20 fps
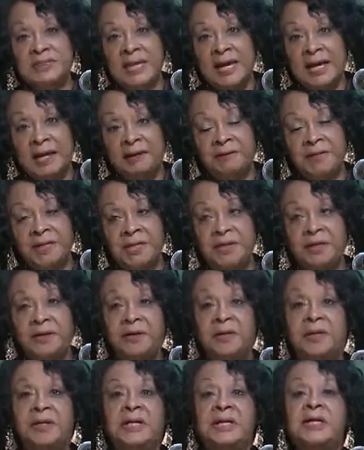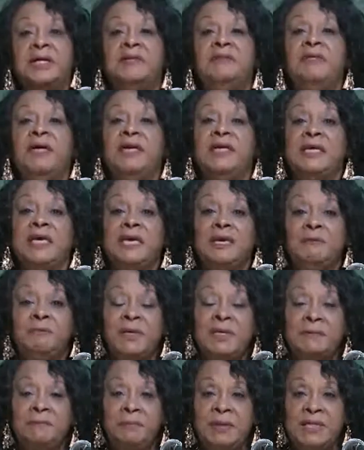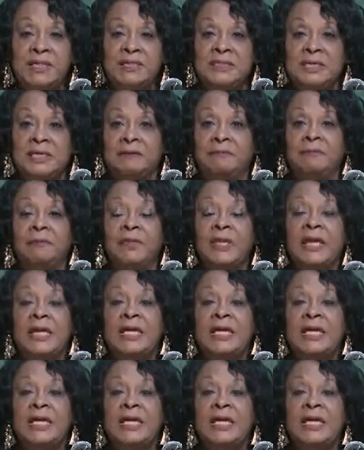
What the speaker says: down here, they keep me busy.